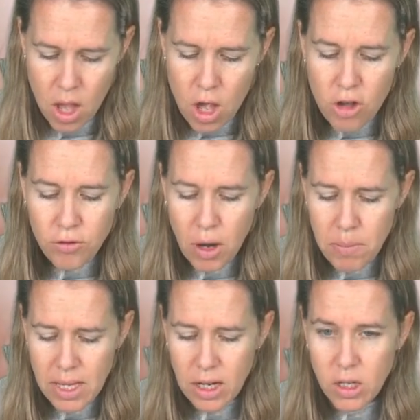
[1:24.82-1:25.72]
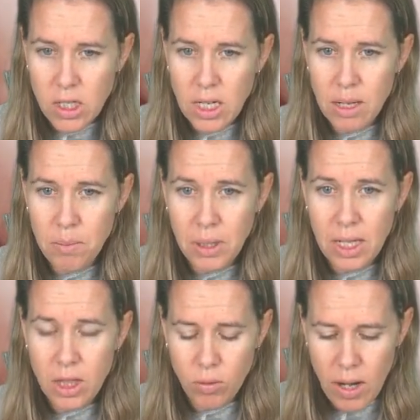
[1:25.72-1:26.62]
From here, to
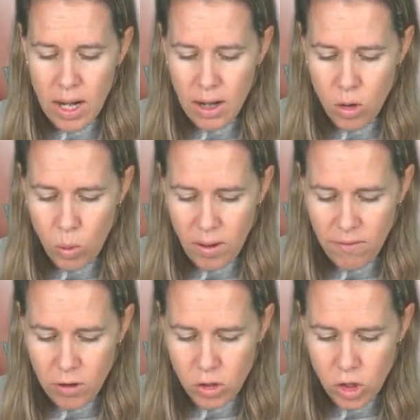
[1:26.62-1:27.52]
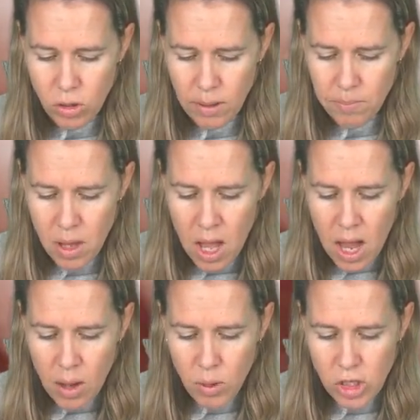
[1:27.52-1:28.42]
complete the right angle weave first unit,
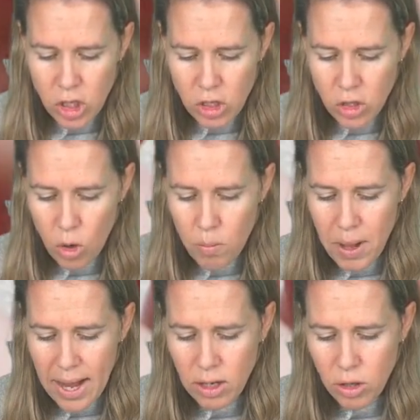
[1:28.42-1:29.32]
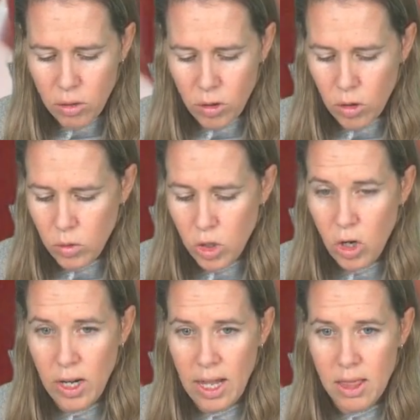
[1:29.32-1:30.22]
I want you to sew back through,
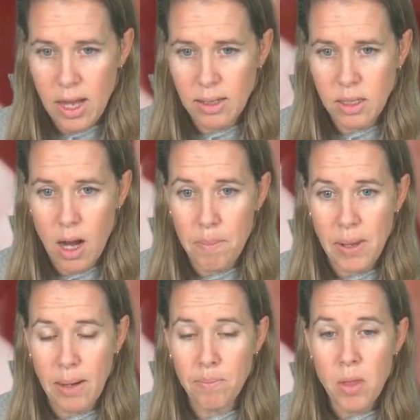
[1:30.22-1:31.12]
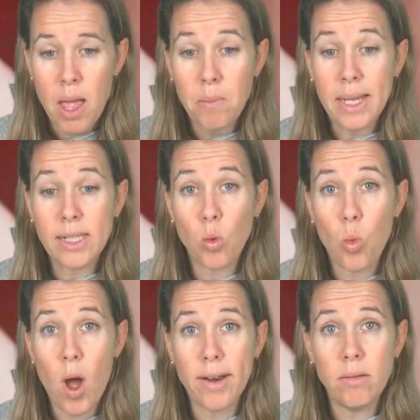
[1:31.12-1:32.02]
starting at that stop bead, beads
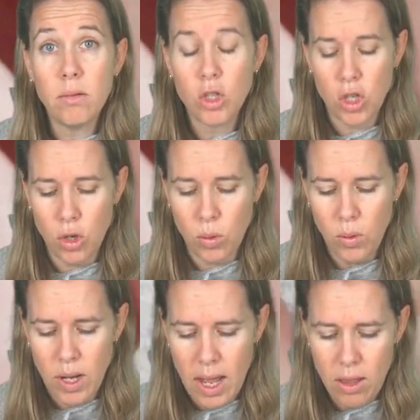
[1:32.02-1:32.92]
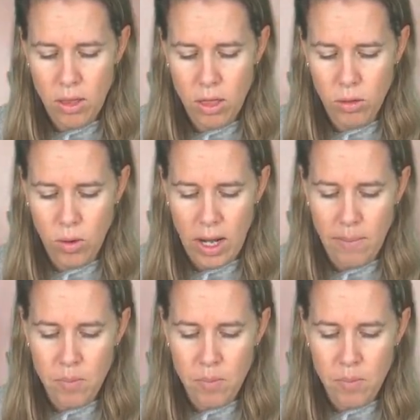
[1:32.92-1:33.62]
one, two, and three.